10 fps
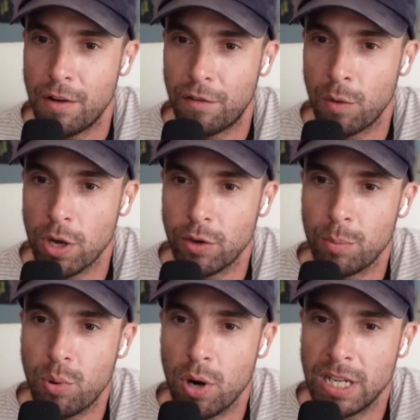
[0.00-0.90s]
From what you're
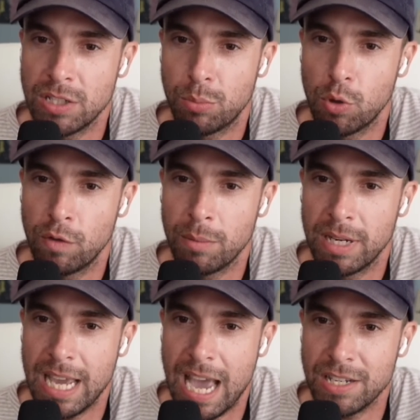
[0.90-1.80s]
reporting, he's improving, but
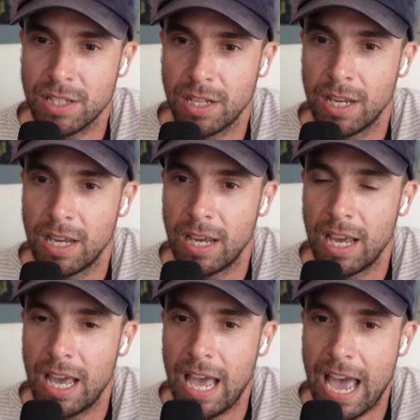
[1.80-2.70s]
he has to
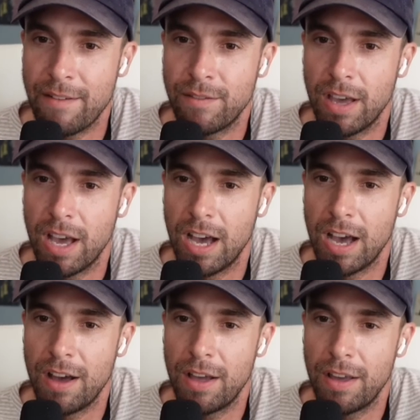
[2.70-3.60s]
have
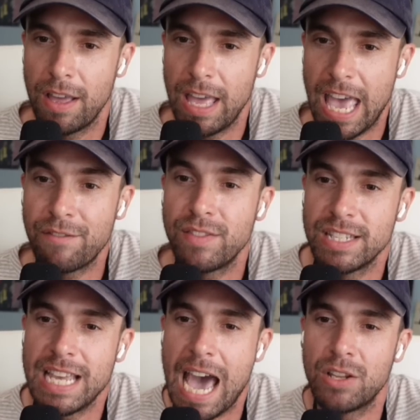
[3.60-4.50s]
uh, F
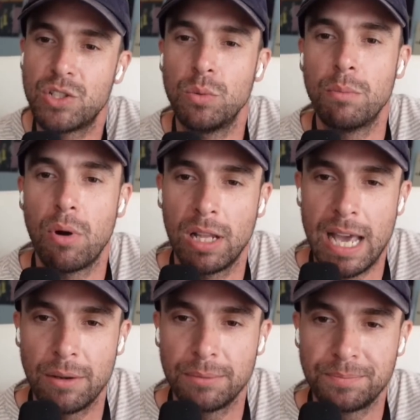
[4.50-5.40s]
this attitude and ball out.